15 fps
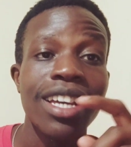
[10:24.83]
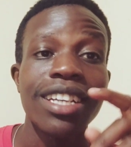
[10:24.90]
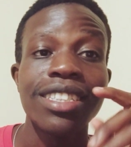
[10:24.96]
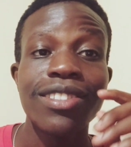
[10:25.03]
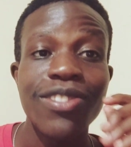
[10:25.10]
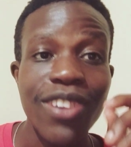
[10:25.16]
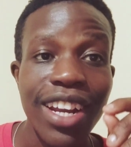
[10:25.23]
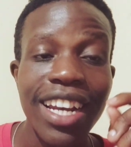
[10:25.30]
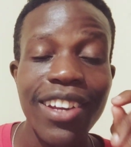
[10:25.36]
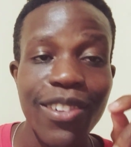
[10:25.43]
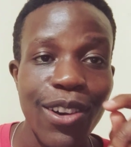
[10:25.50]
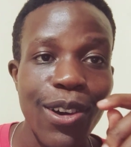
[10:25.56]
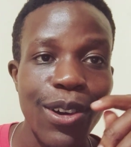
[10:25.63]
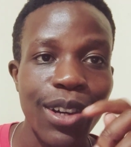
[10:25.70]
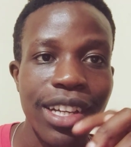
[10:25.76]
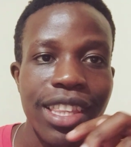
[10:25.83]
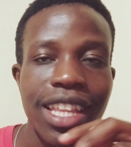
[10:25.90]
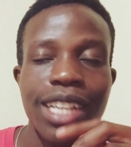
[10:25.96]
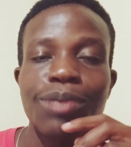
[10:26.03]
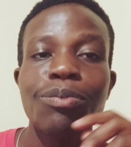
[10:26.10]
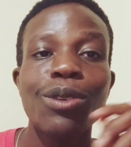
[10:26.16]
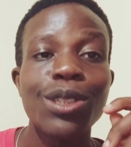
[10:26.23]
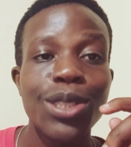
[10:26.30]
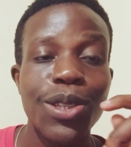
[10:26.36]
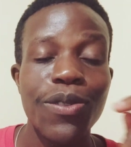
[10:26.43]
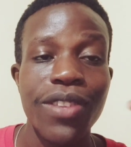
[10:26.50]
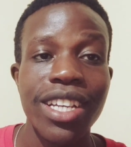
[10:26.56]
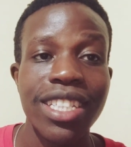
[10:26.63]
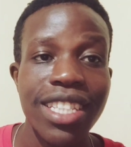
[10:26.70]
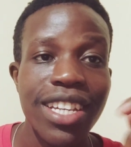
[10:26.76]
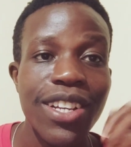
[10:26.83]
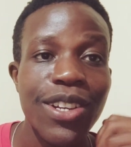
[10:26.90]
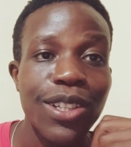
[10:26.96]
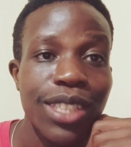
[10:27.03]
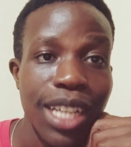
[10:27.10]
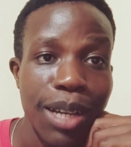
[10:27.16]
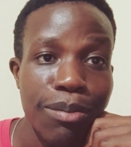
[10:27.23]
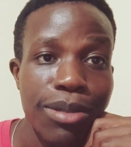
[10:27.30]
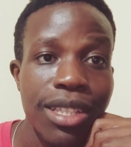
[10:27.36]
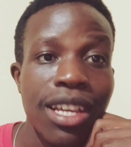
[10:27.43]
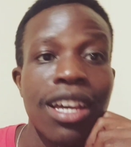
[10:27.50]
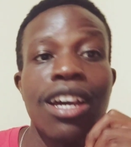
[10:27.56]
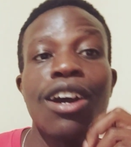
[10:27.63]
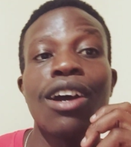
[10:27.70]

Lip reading: it's really wrong that most of the stereotypes